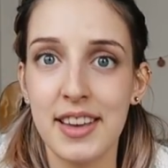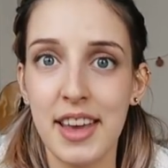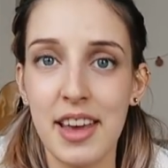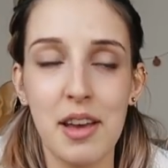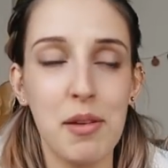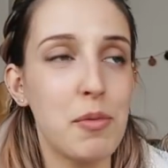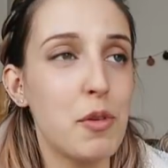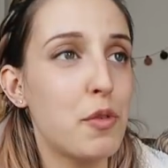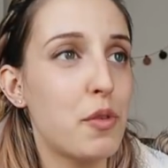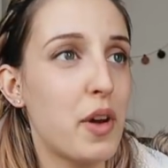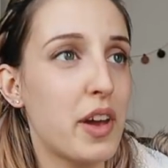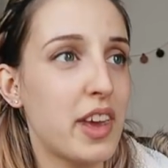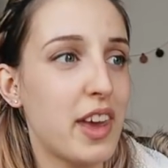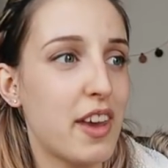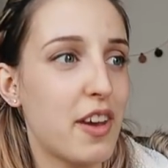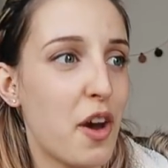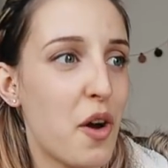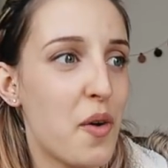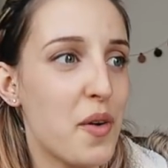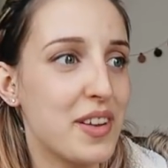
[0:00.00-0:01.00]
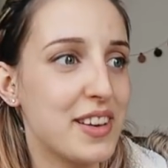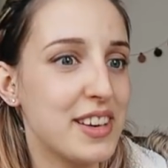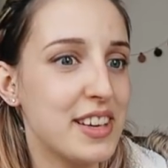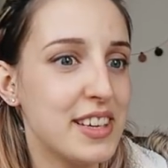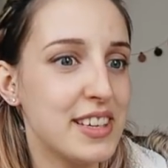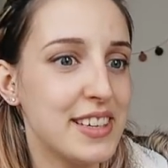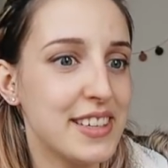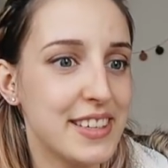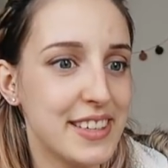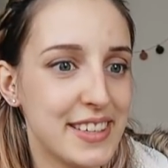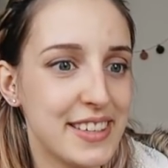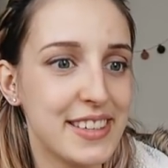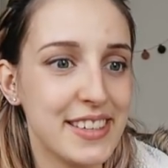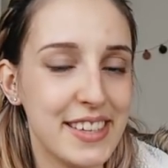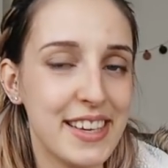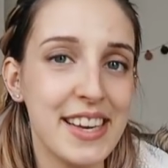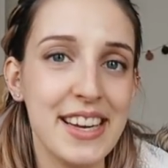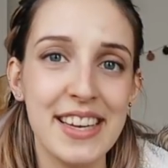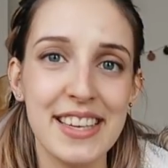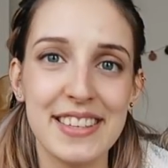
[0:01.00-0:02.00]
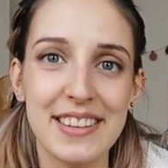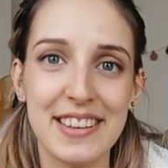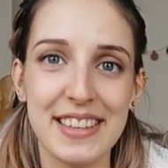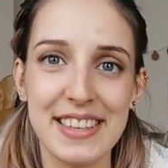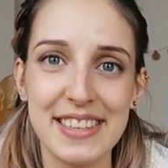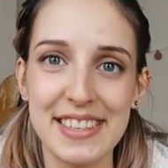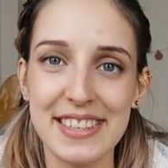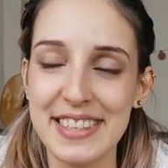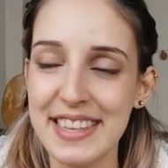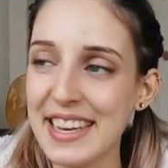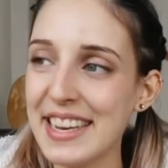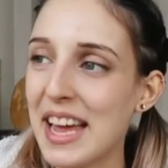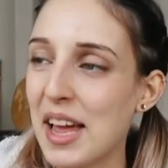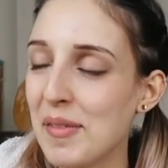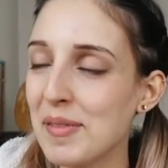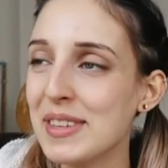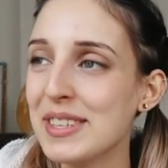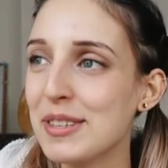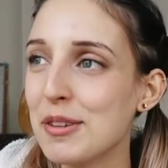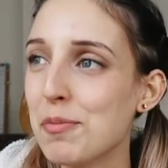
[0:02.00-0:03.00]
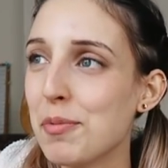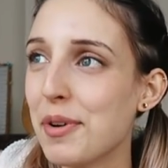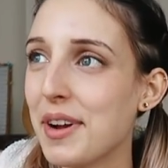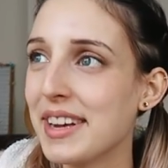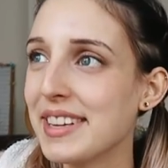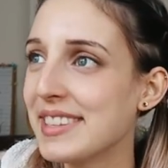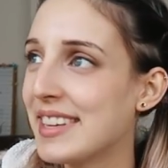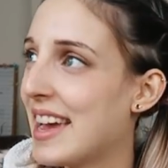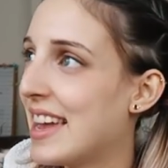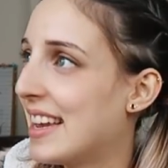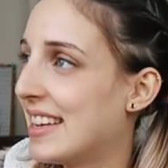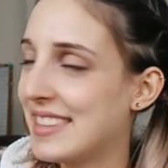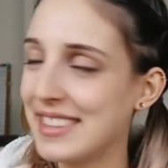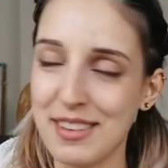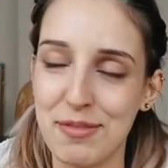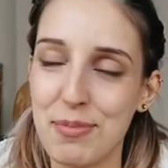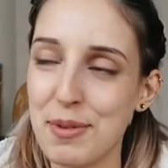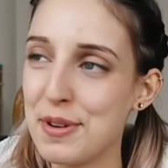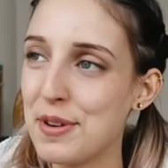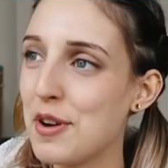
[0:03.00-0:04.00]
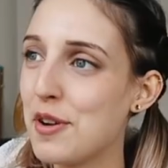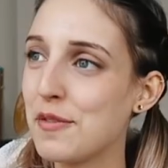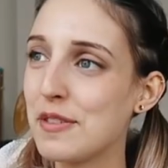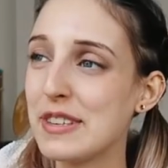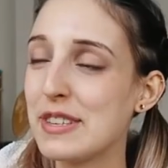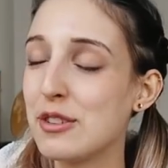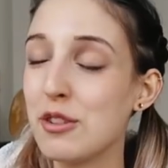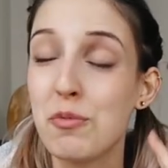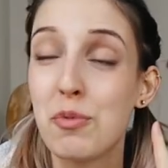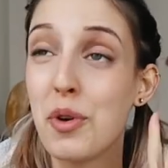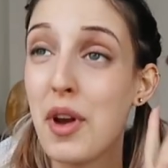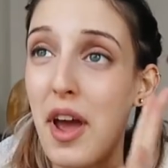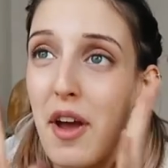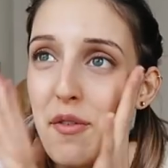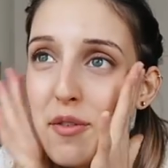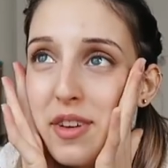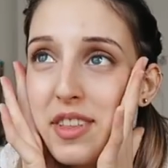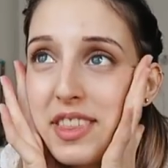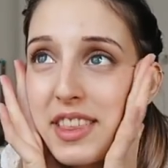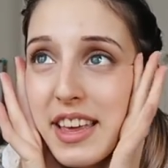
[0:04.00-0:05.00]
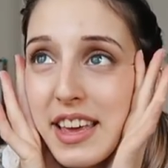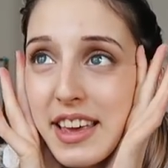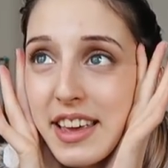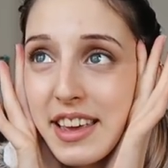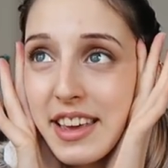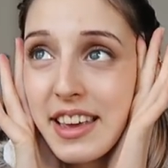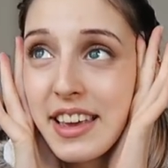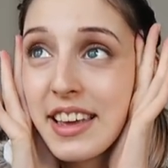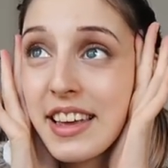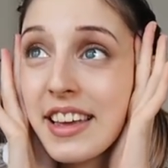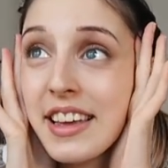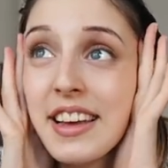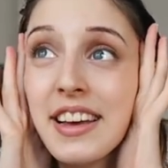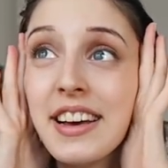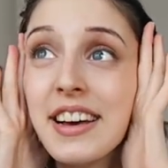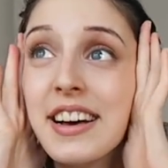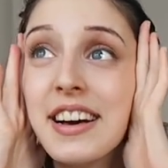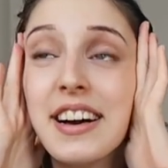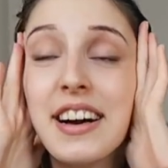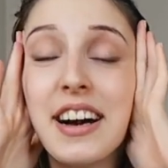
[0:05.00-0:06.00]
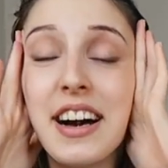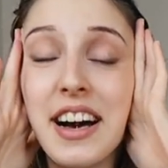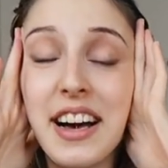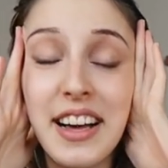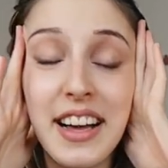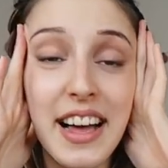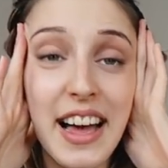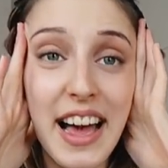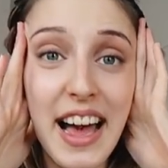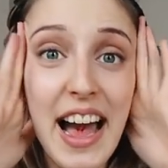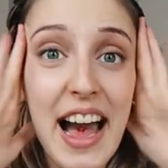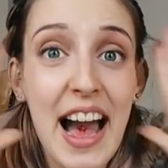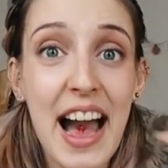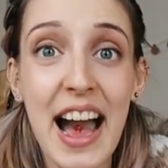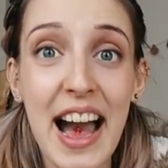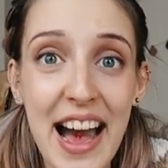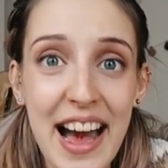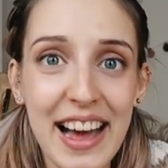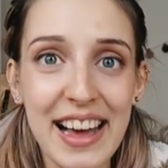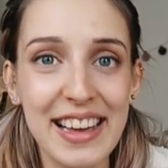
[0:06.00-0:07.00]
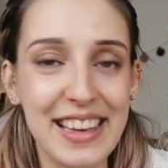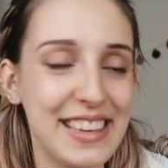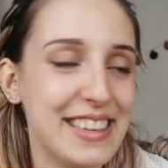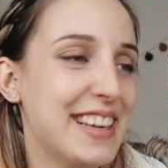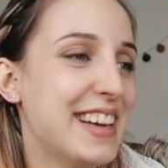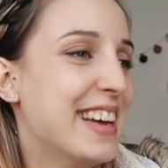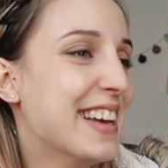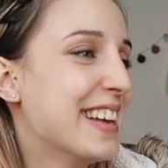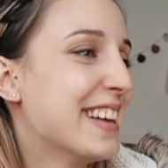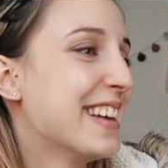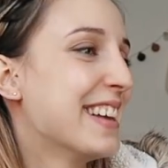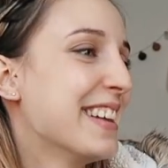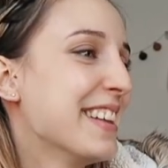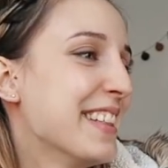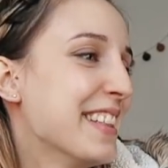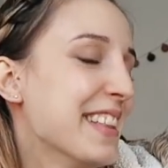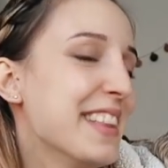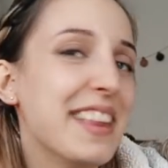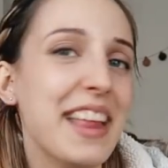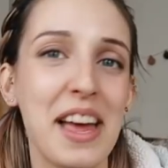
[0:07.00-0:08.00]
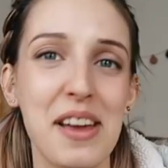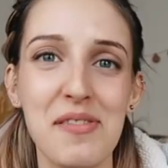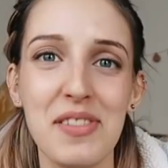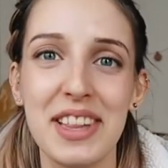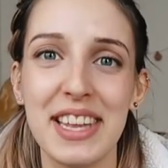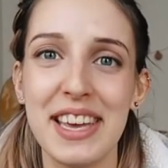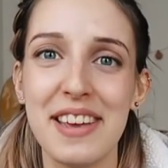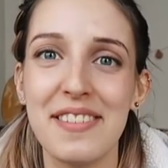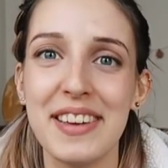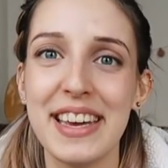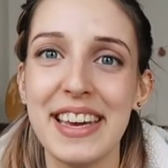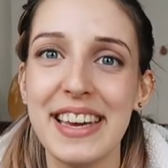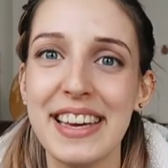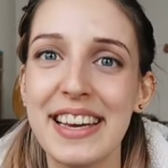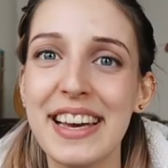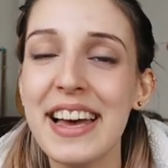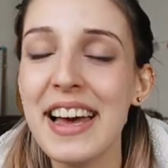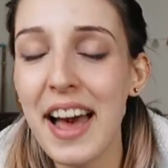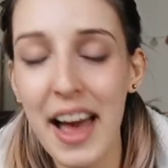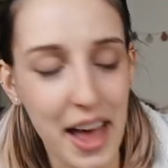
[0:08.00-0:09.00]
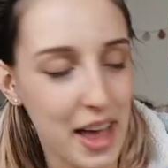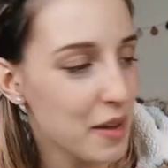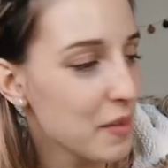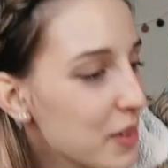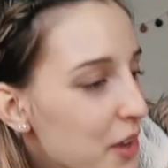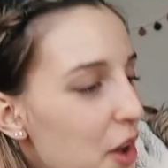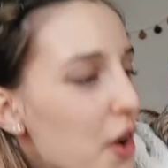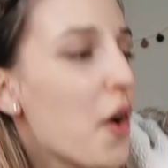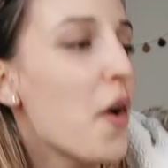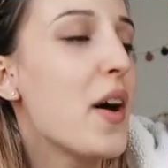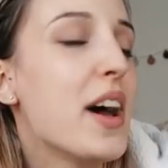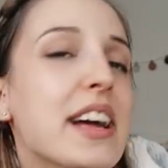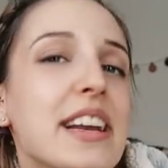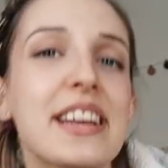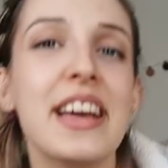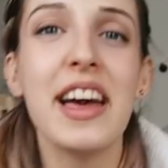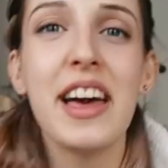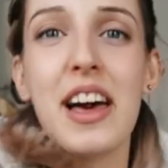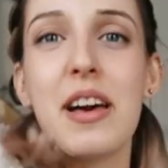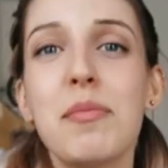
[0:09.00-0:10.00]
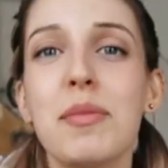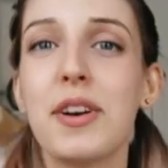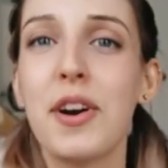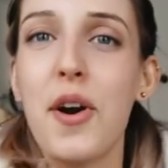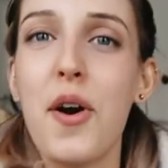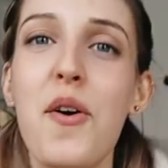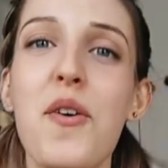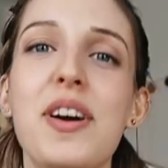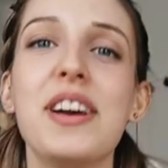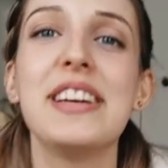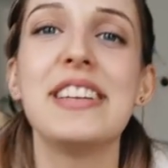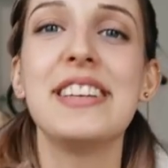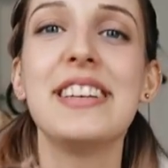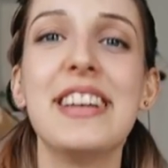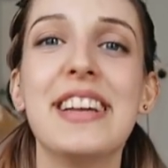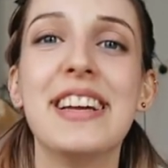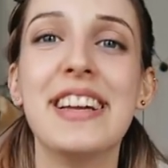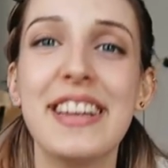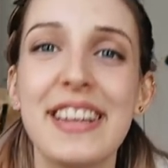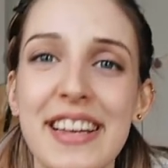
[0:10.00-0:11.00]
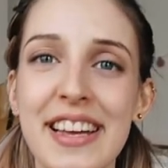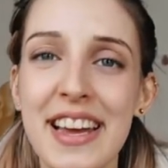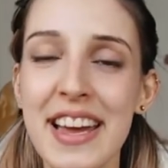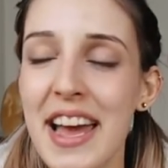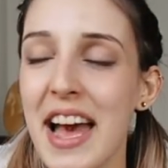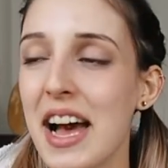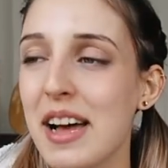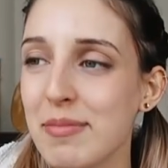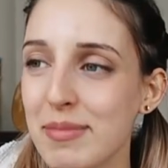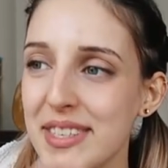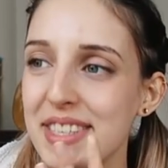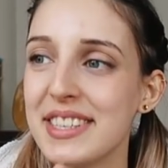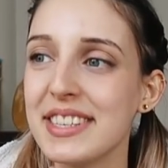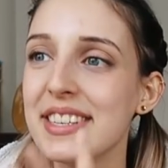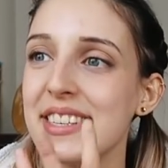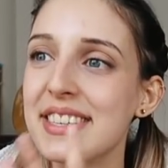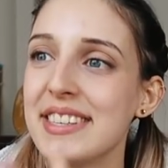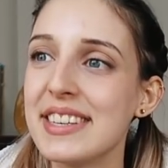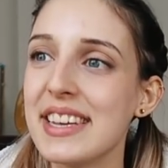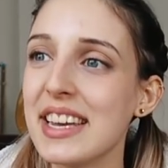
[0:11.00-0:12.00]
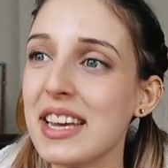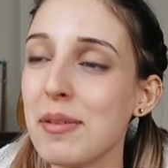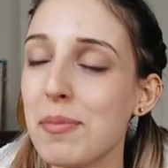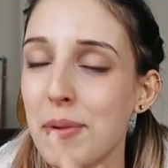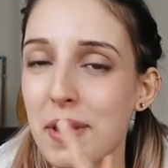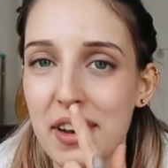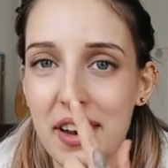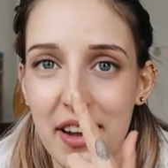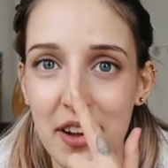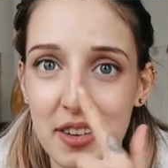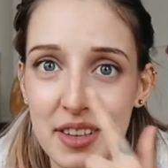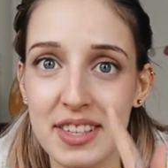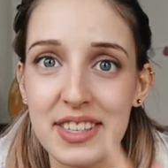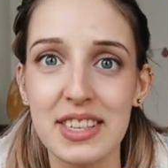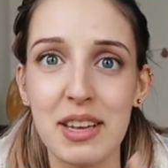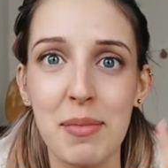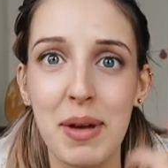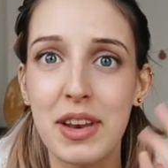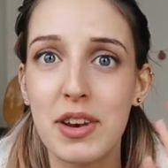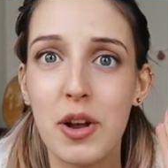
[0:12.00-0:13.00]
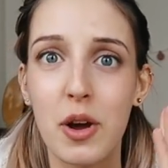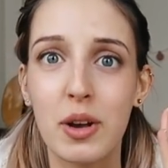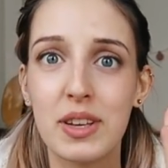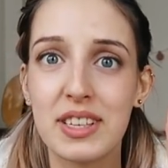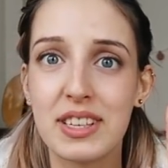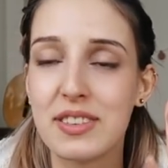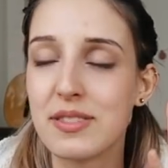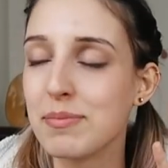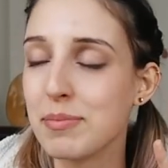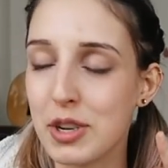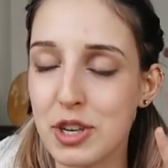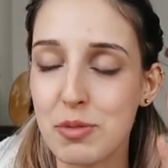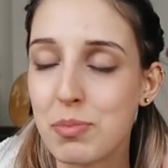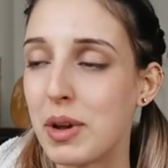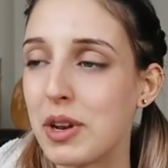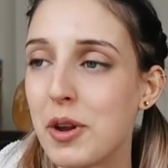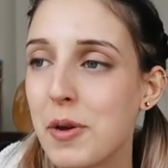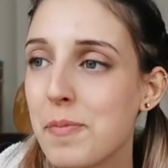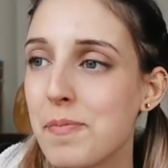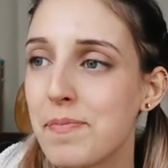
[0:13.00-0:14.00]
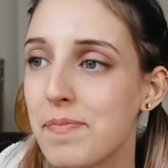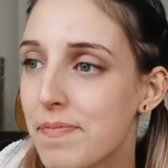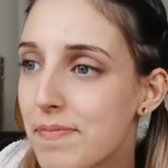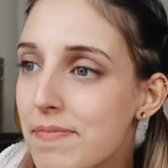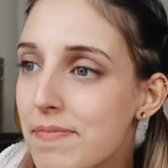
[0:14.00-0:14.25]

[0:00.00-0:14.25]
yeah, before I get going. So this is it. I'm super excited, super nervous, super everything. I'm leaving. I'm going. I'm still sick, but honestly my nose is much better.